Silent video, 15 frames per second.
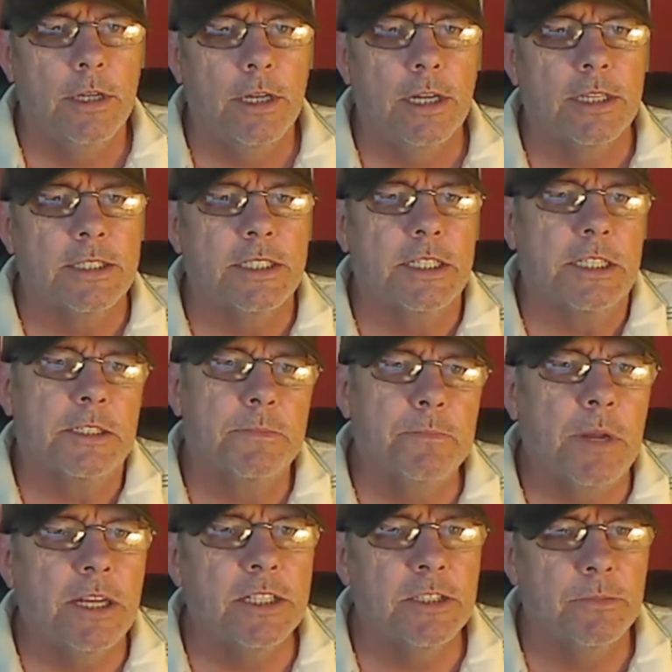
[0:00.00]
and
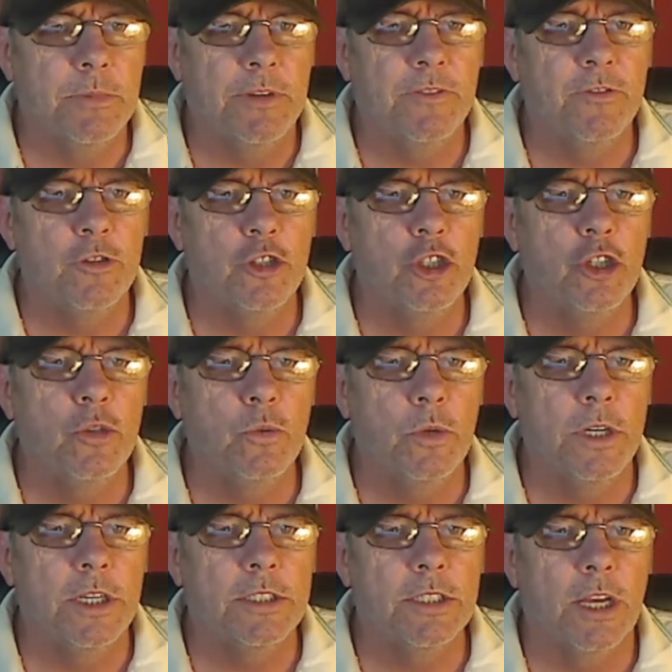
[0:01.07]
suspends me for 2
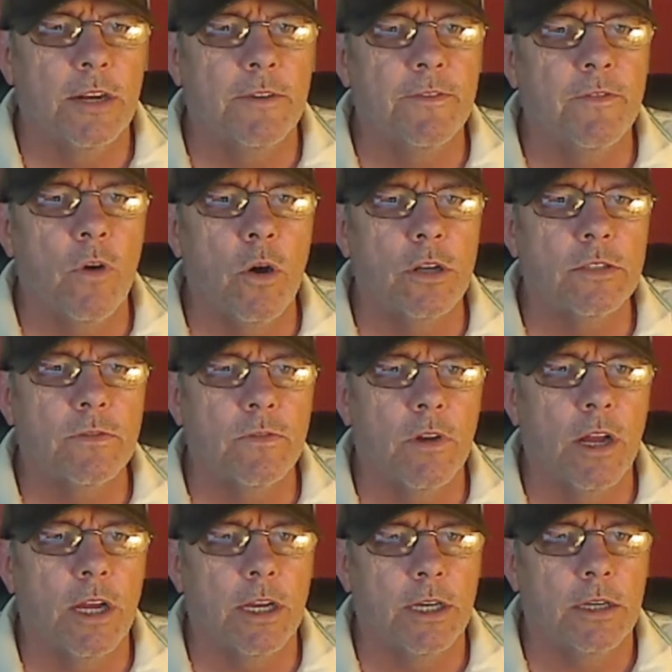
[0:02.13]
weeks on a false
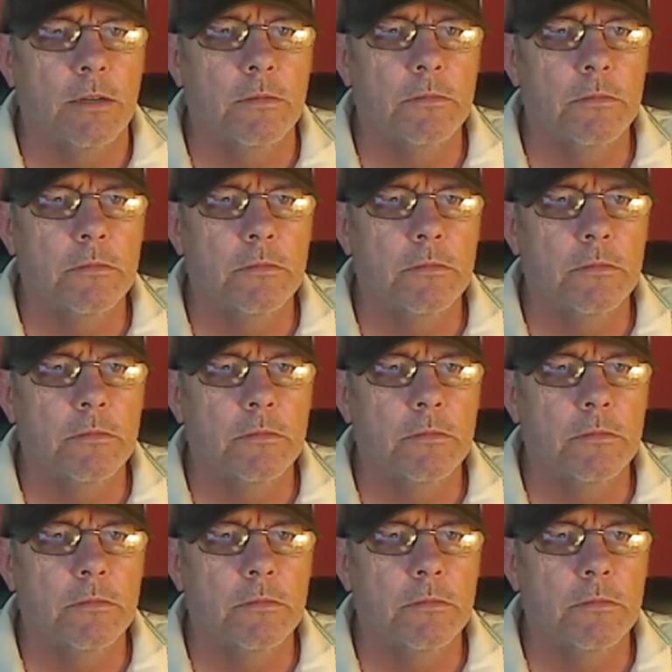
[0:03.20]
flag.